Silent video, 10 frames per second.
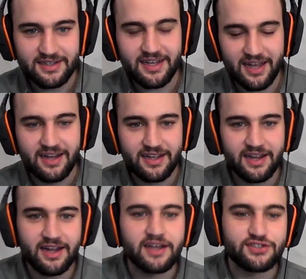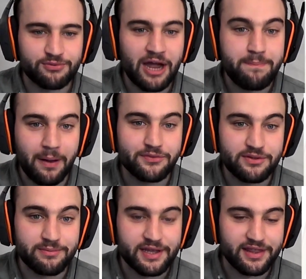Yeah. Some guy bumped
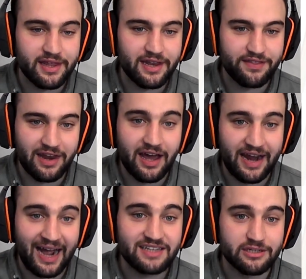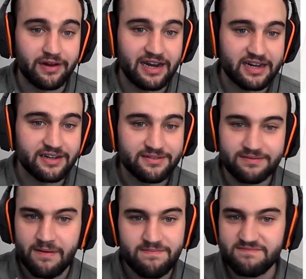into me the line at Asda earlier.
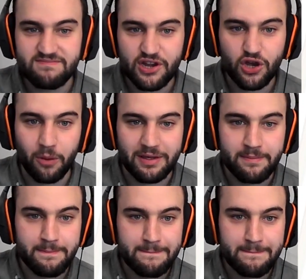Commie.